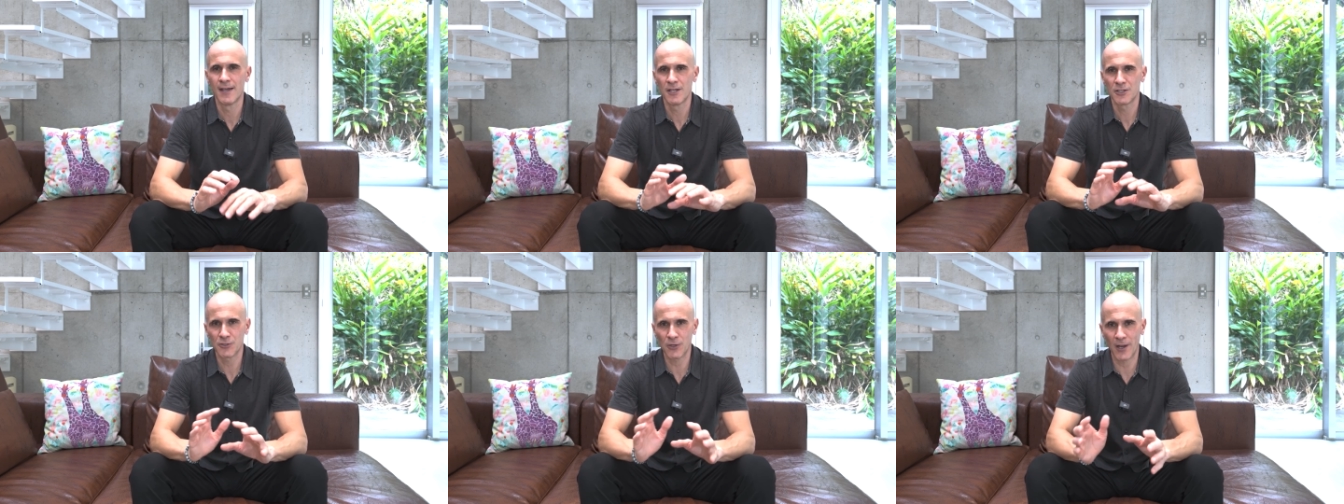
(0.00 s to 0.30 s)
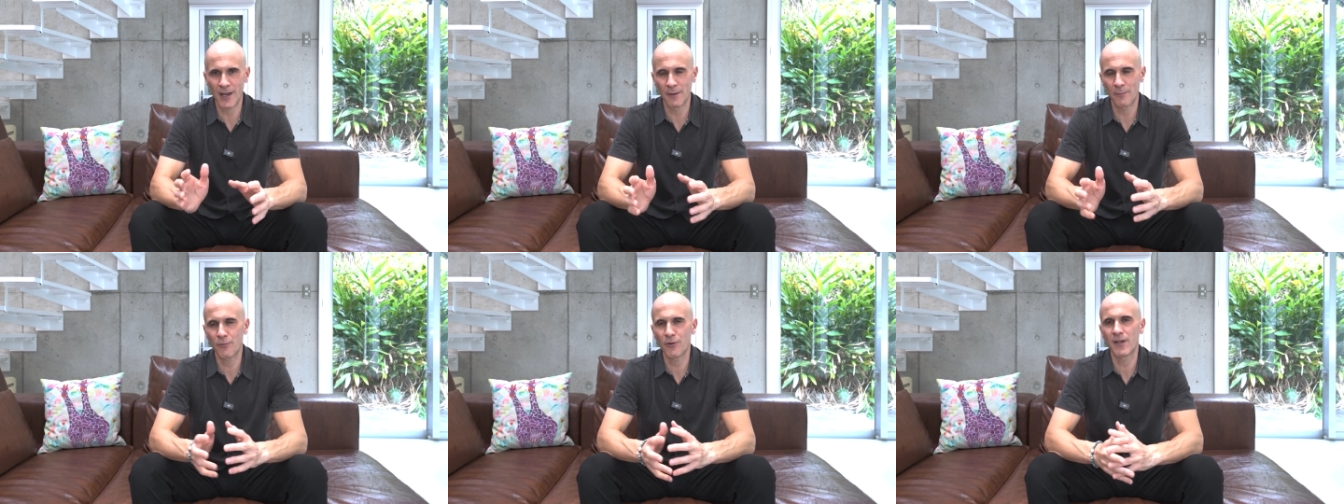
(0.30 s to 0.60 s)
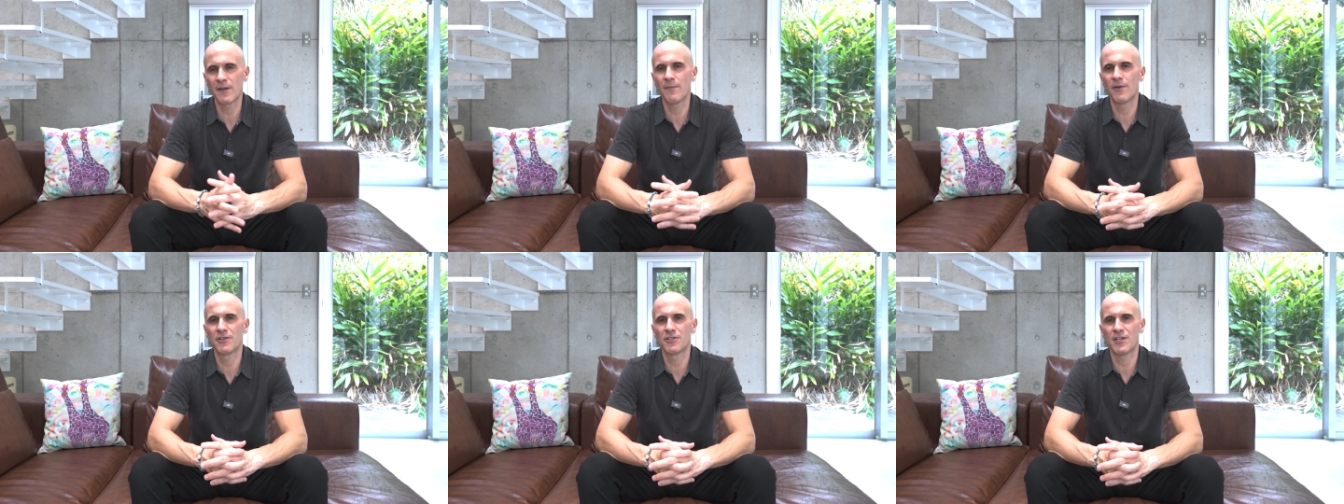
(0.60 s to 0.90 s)
trying
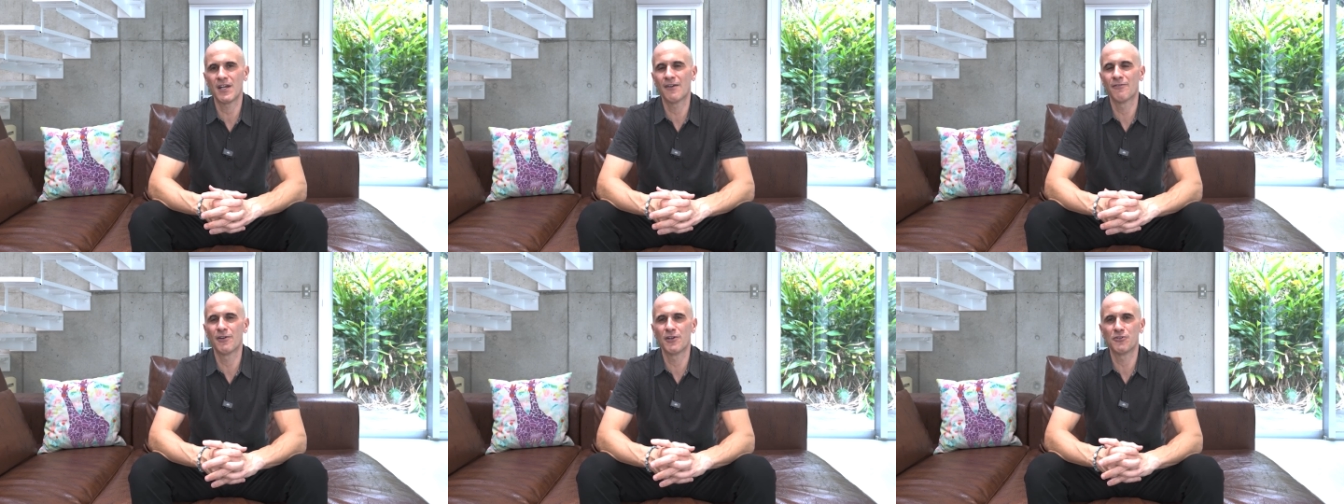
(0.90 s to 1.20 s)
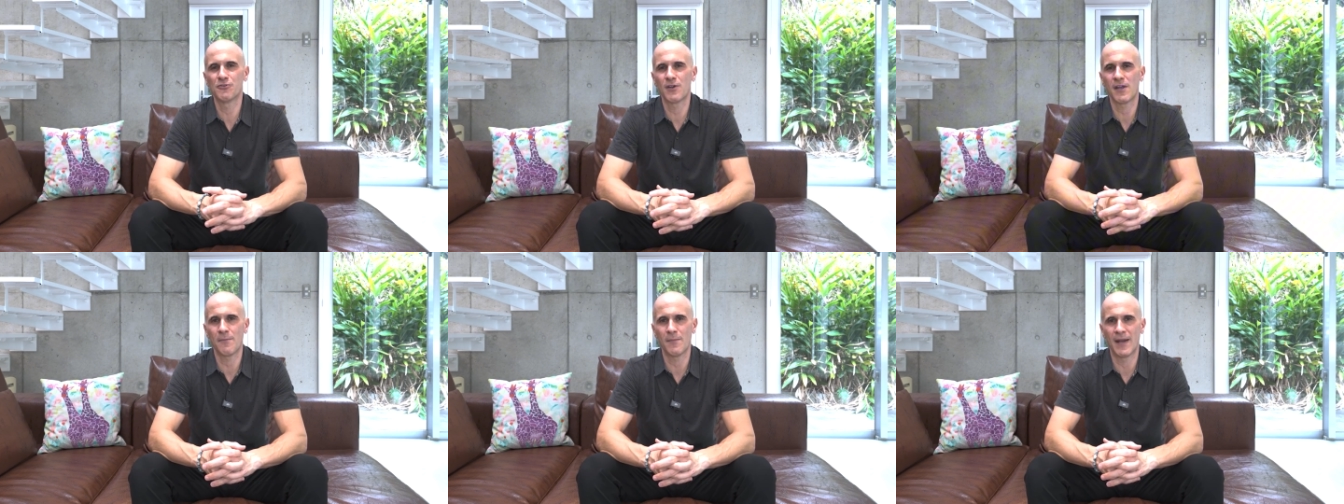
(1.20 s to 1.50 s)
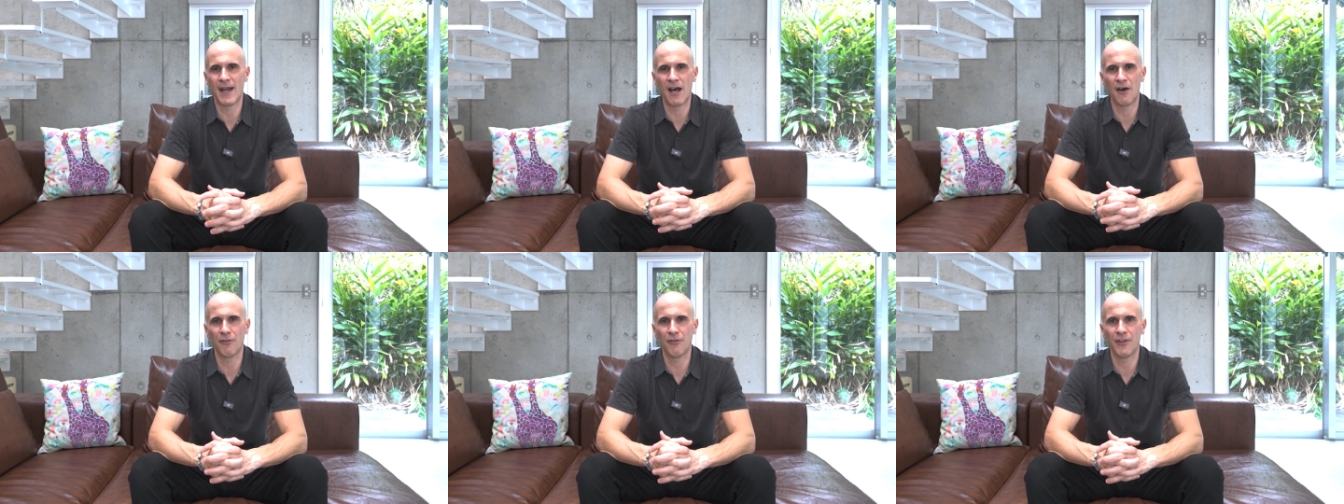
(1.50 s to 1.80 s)
pretty much every
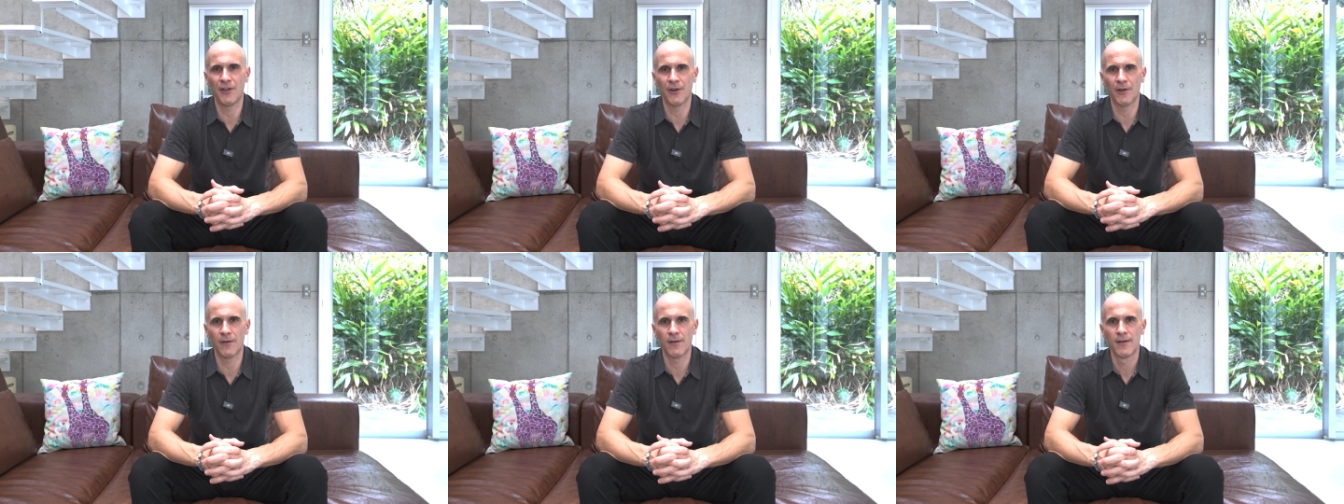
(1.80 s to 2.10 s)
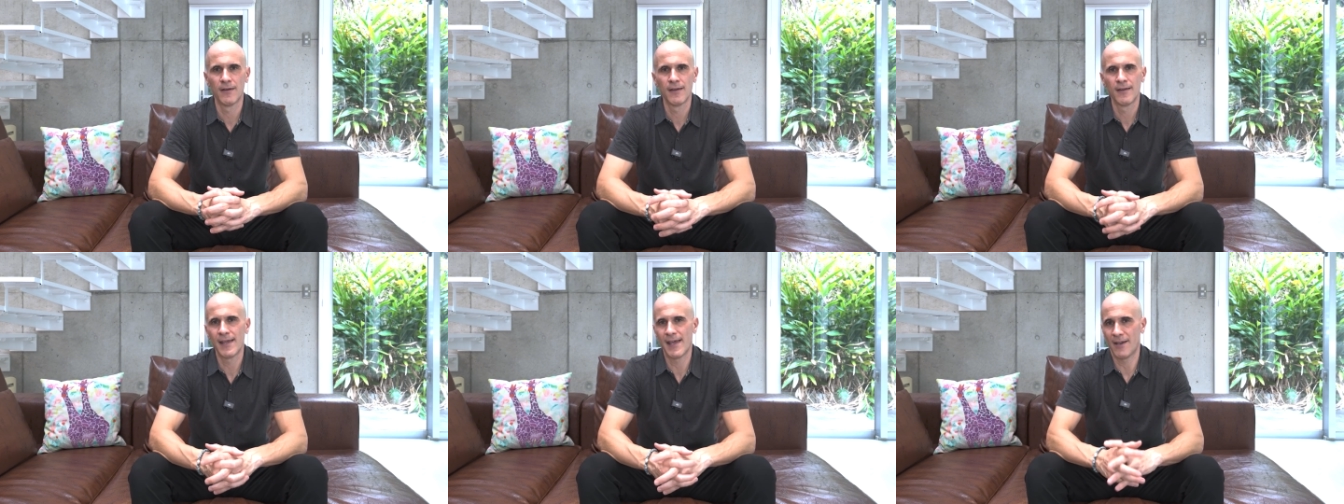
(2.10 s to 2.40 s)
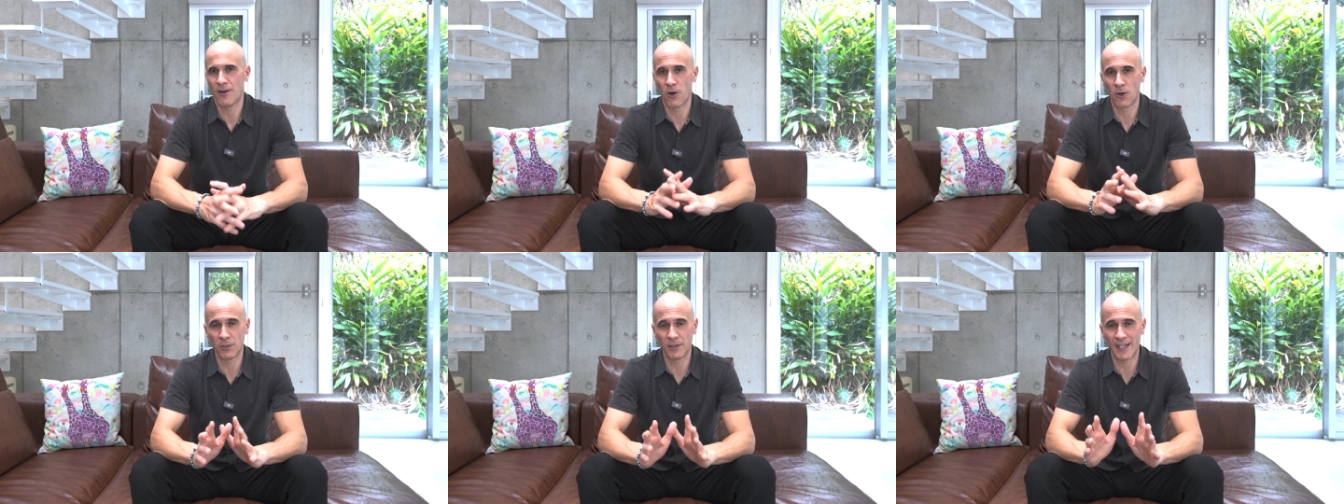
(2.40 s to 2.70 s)
treatment out there,
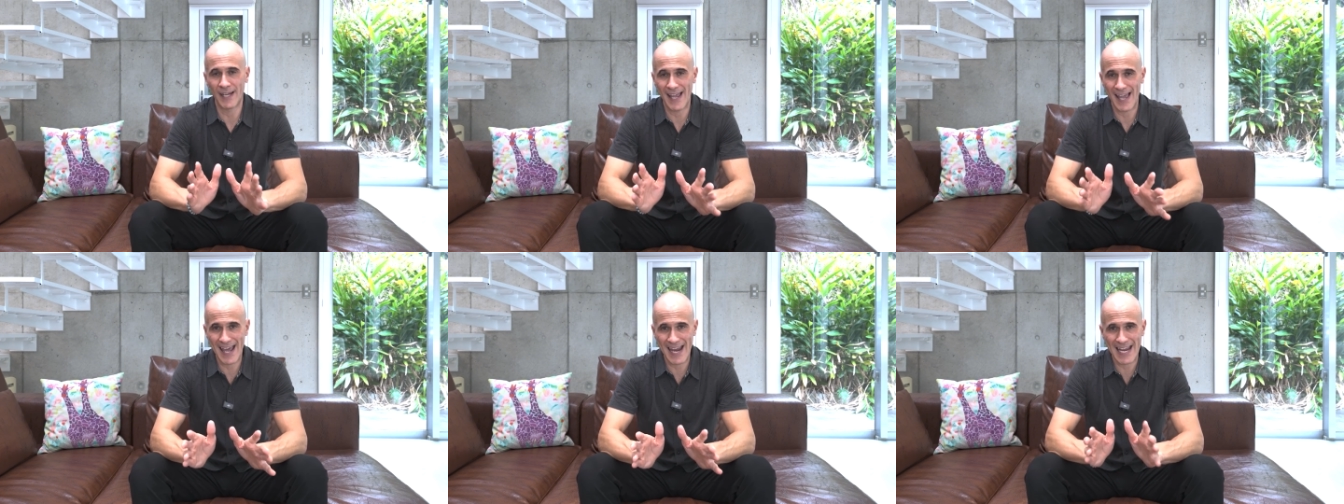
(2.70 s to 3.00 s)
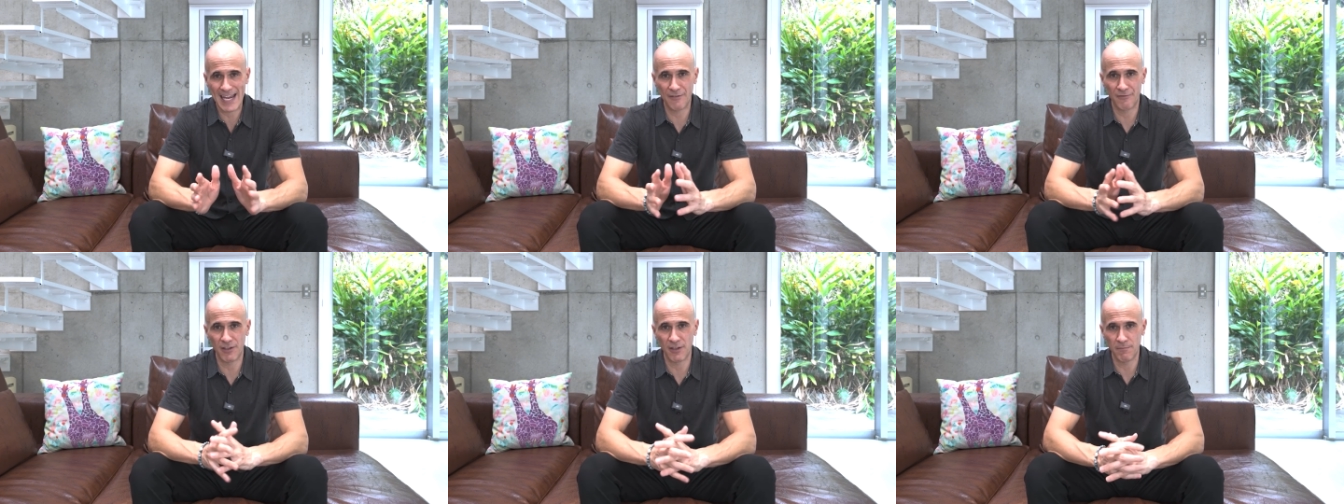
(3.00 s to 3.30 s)
and hardly any of